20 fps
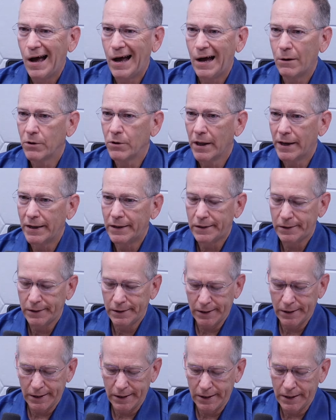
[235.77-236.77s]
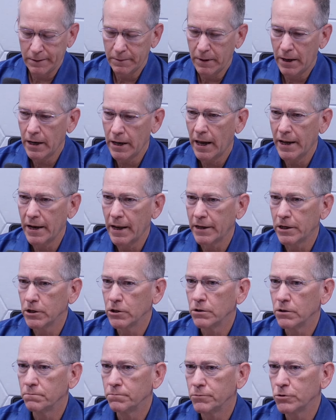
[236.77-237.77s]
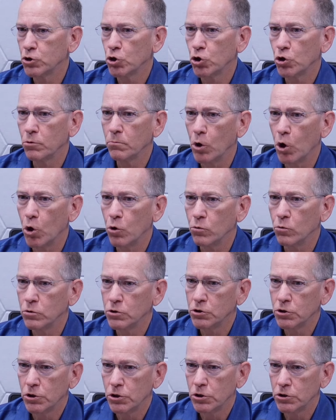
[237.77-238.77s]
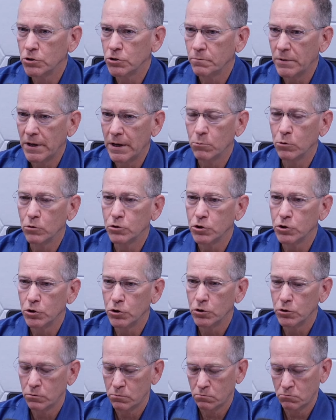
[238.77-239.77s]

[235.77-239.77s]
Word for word: I would like uh, I, I'd like a term loan to to be able to